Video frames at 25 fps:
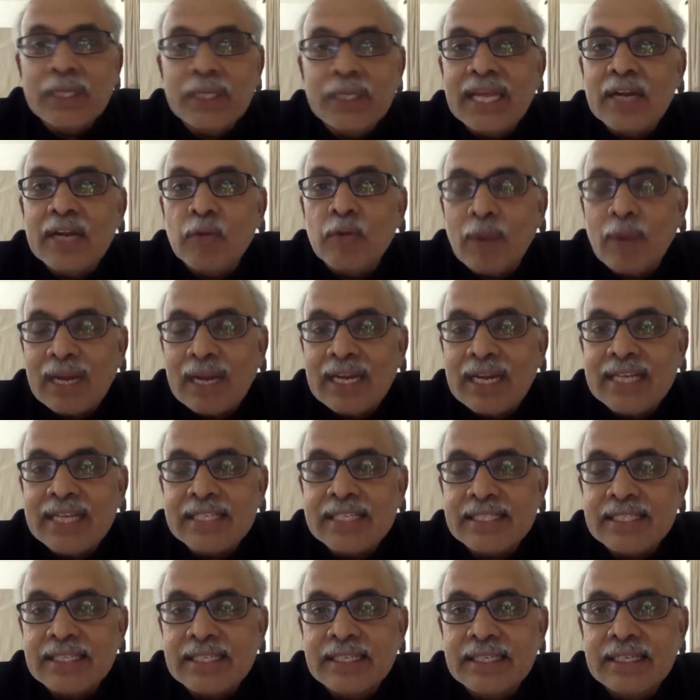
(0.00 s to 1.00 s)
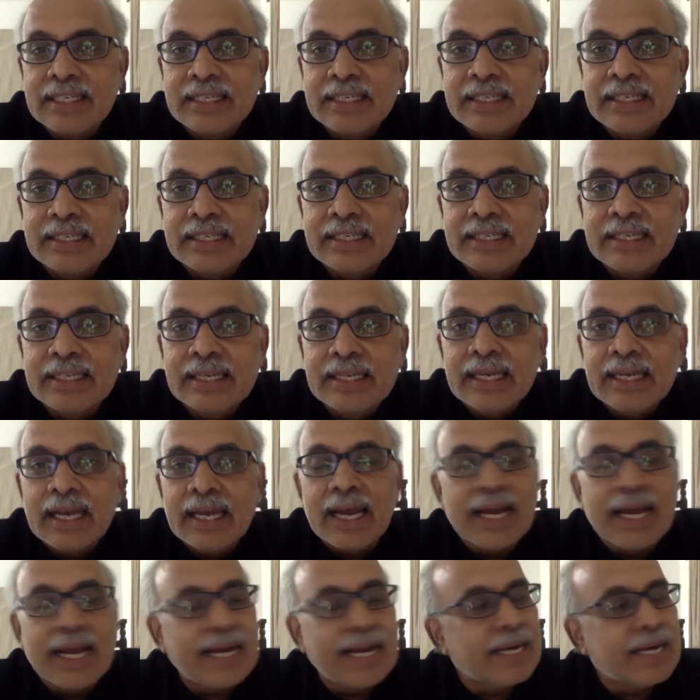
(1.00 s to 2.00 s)
and wellness,
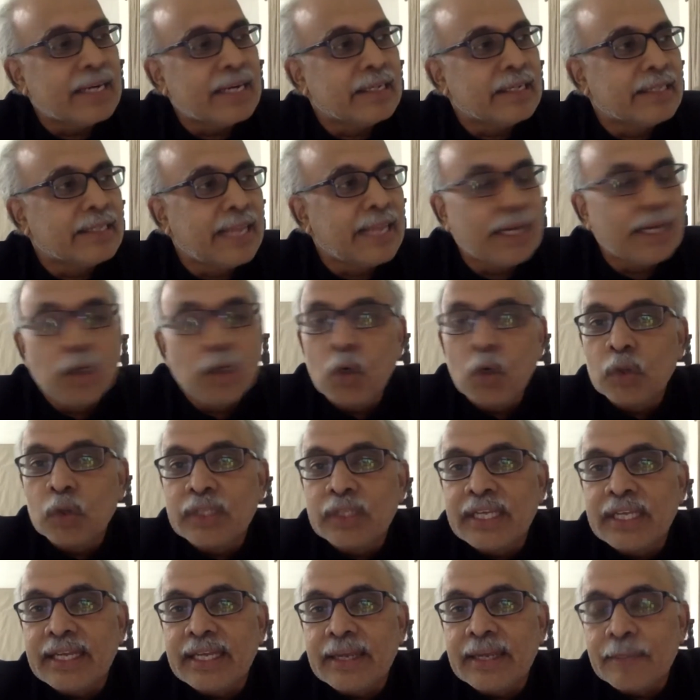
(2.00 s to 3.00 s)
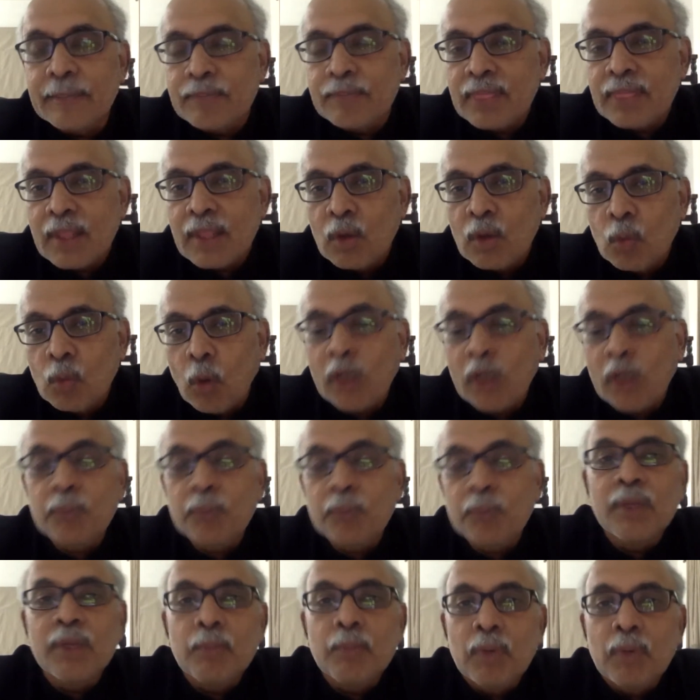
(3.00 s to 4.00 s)
and they know what
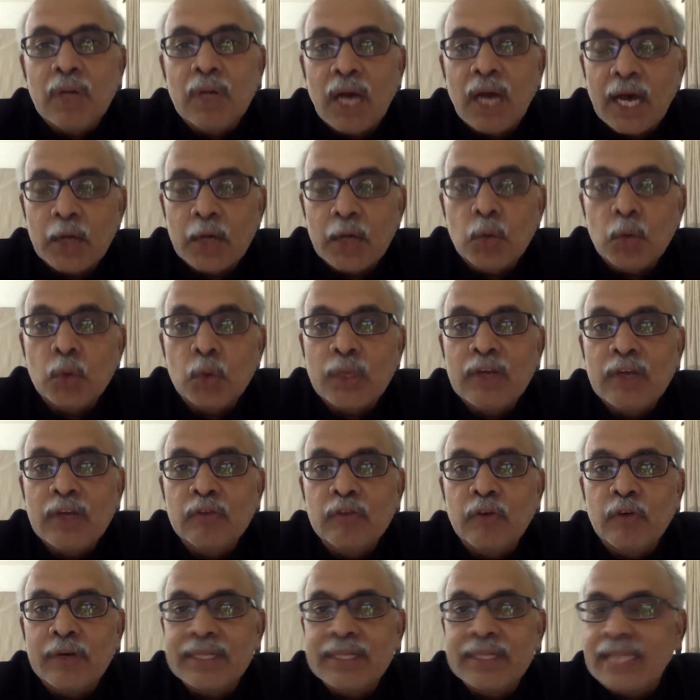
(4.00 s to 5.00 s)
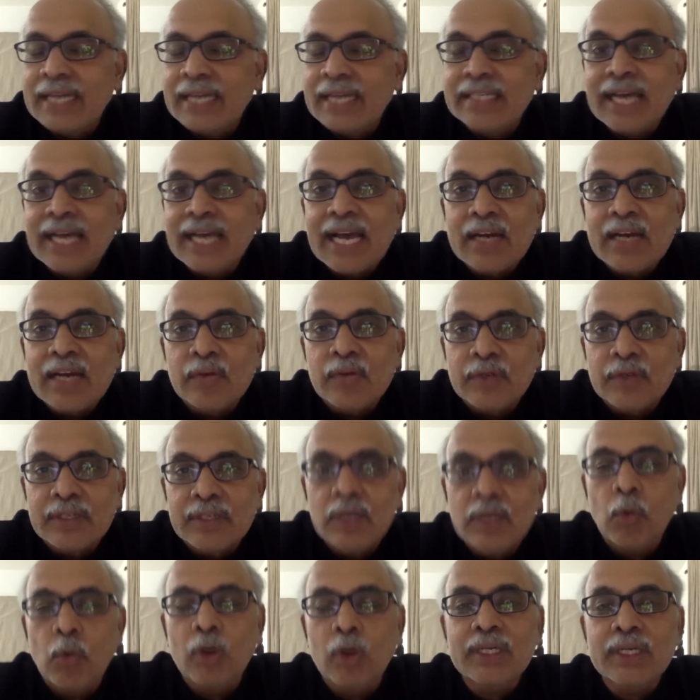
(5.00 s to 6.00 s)
people are looking for in the entire world,
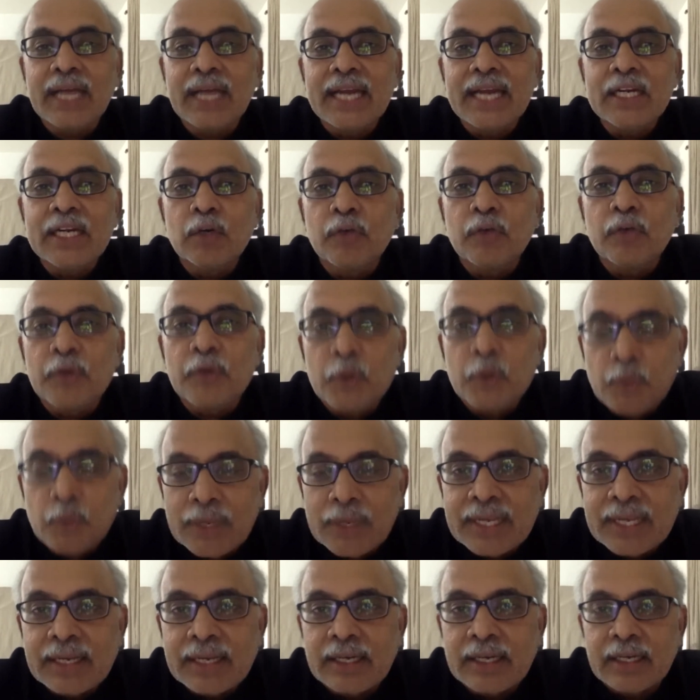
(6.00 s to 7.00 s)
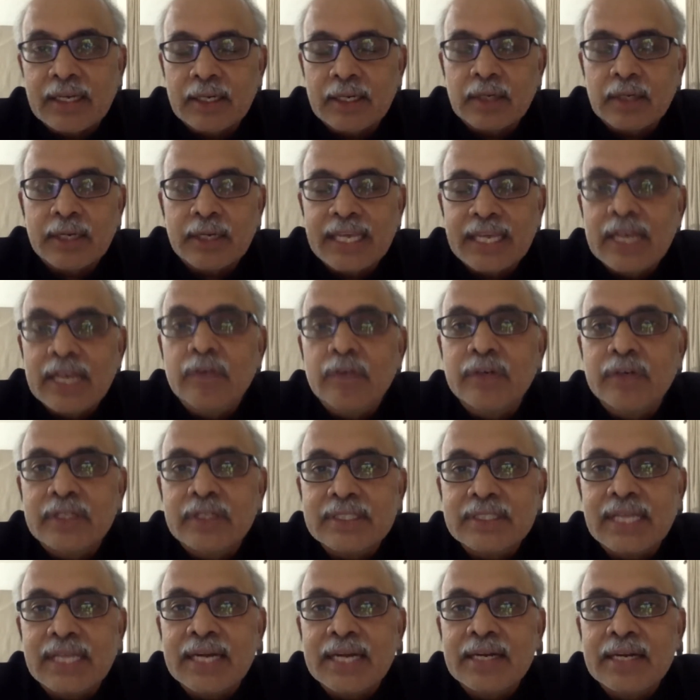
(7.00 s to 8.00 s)
what kind of unique
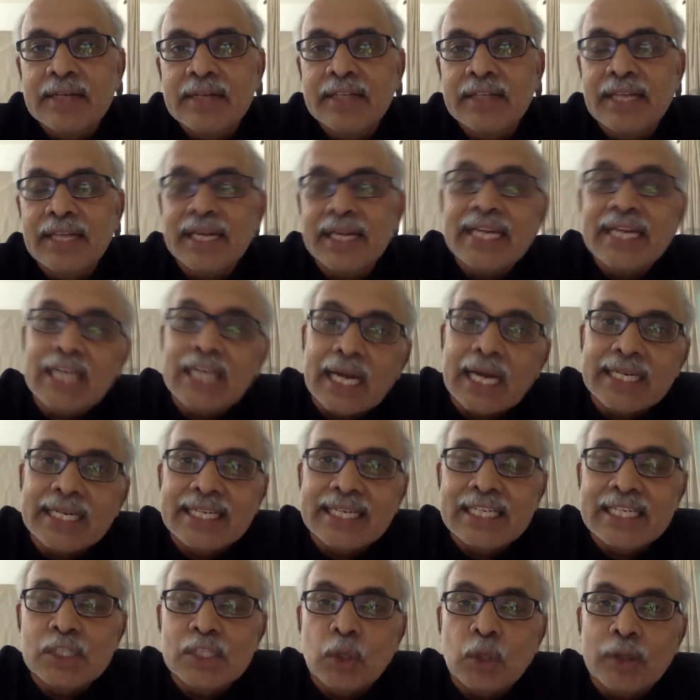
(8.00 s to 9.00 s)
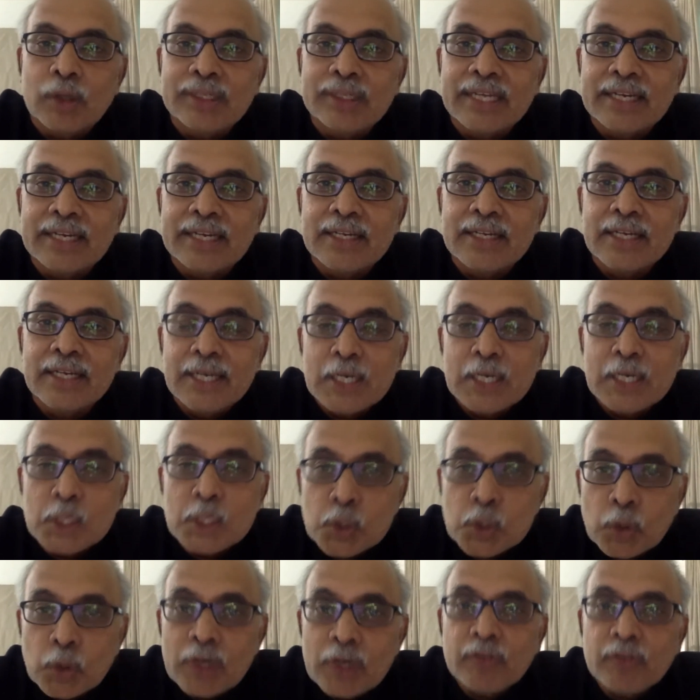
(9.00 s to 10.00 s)
keywords, and they write articles on that.
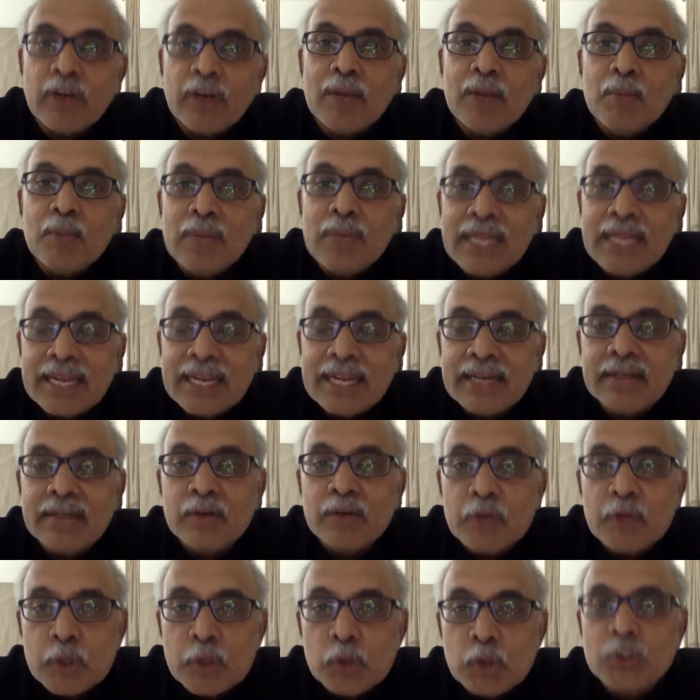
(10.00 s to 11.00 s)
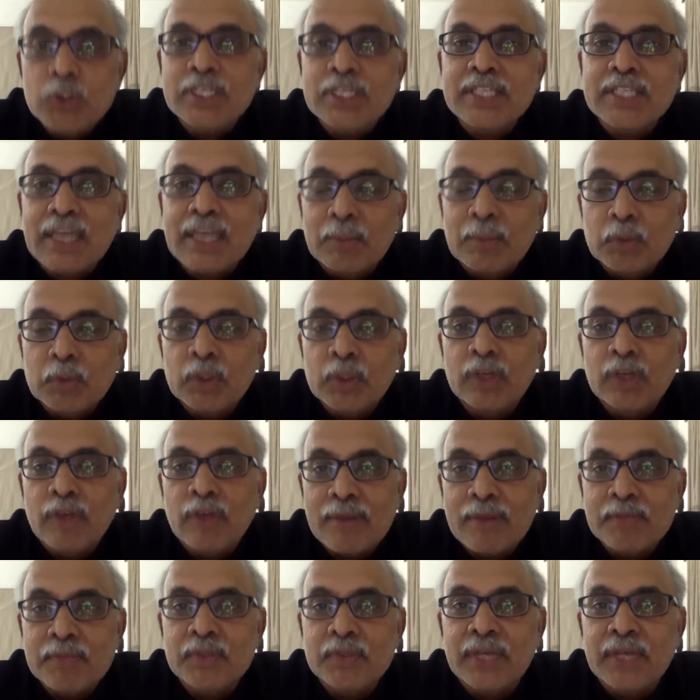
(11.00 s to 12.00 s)
25 million users come to their
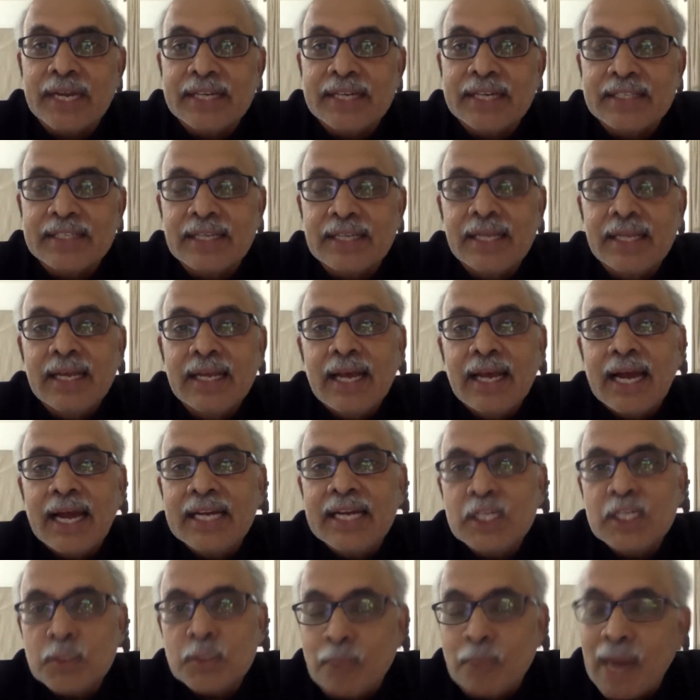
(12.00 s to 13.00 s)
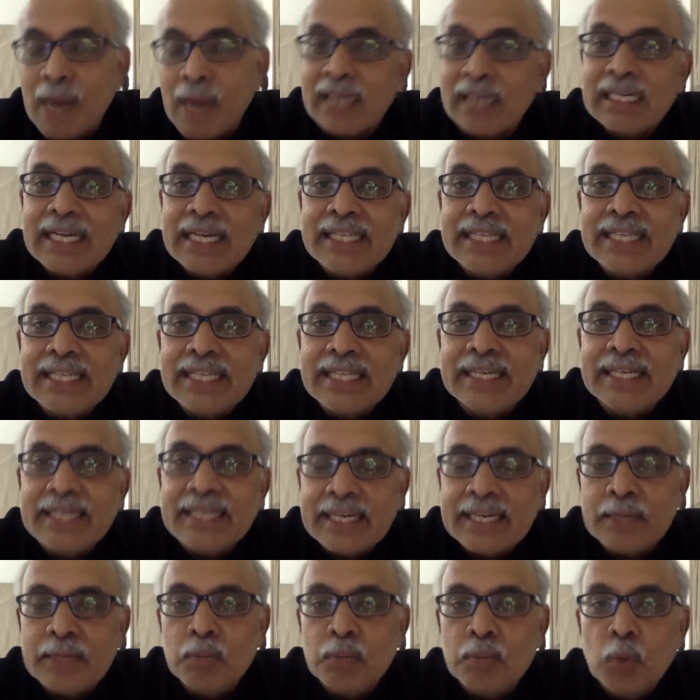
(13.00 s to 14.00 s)
websites, and smartly they
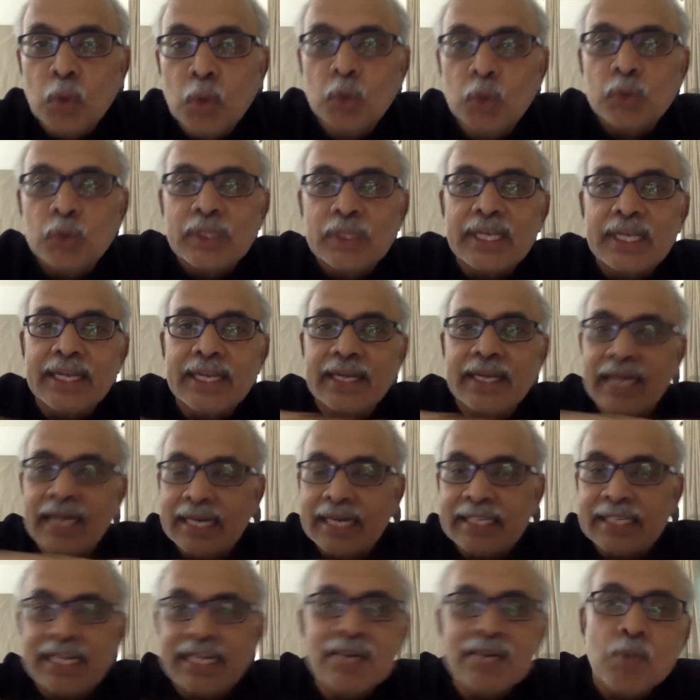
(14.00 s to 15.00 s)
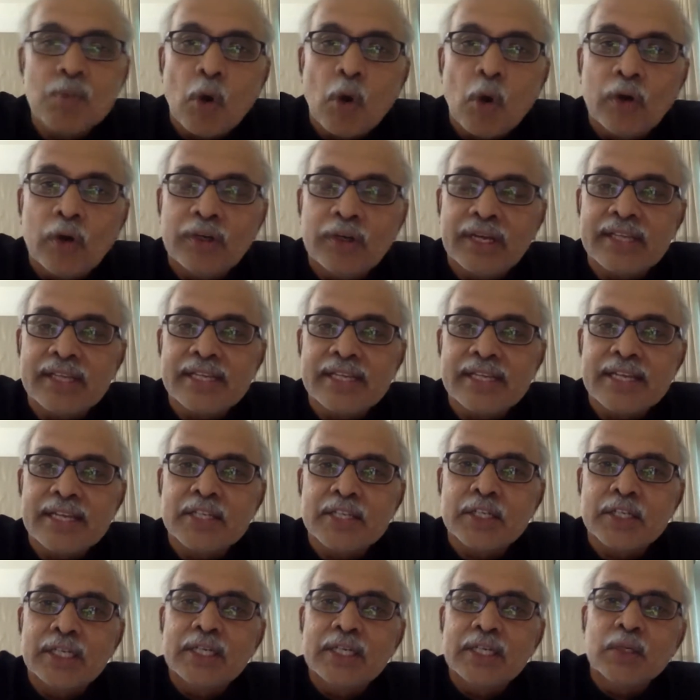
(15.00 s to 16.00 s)
did move to the content
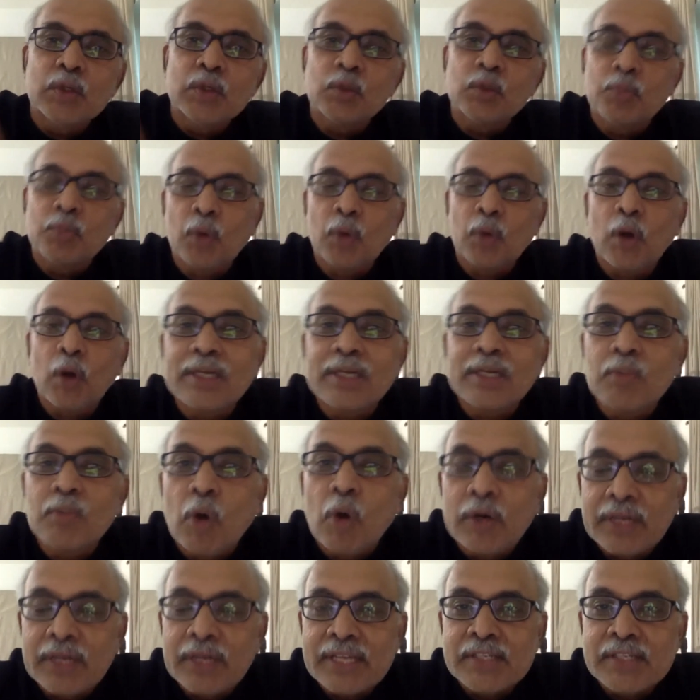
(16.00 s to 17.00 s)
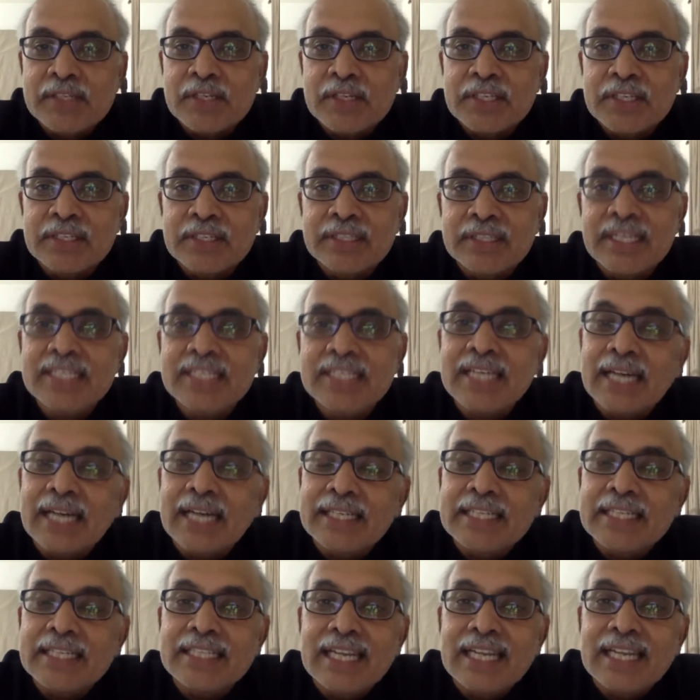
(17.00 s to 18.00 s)
monetization to product monetization. They
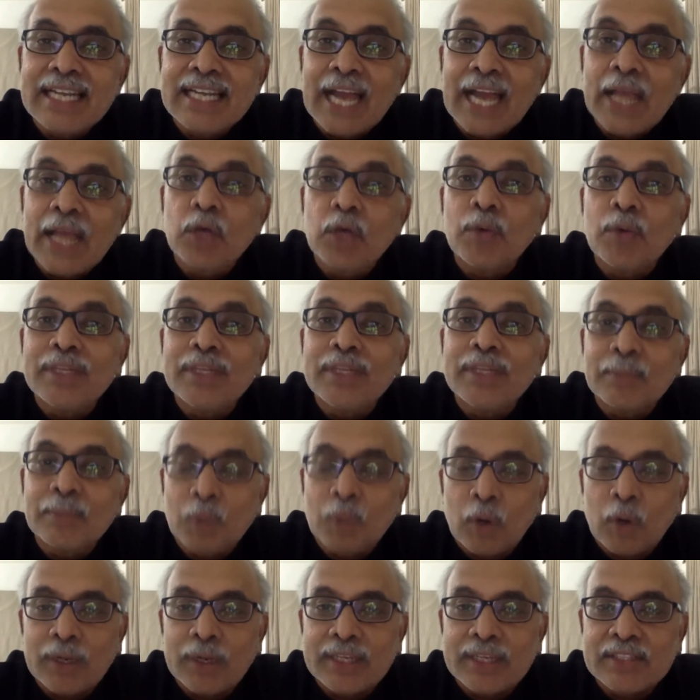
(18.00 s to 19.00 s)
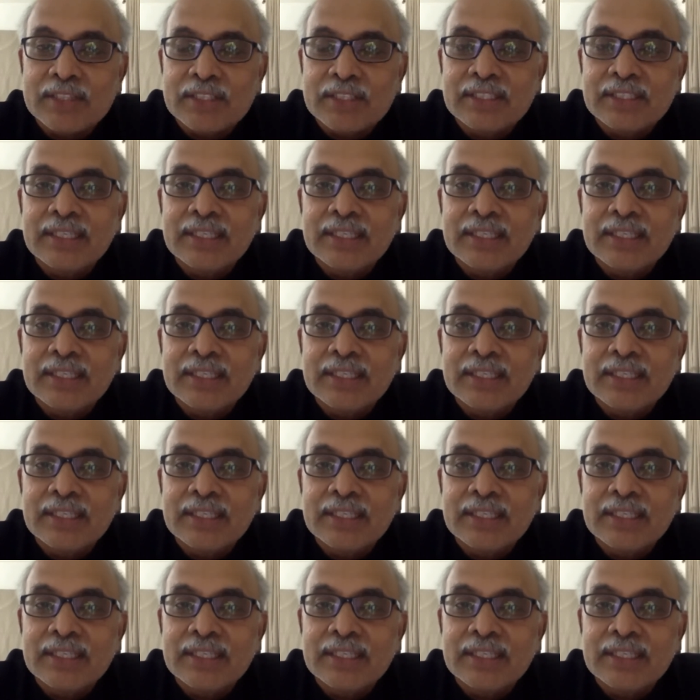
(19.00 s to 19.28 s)
started selling Ayurvedic products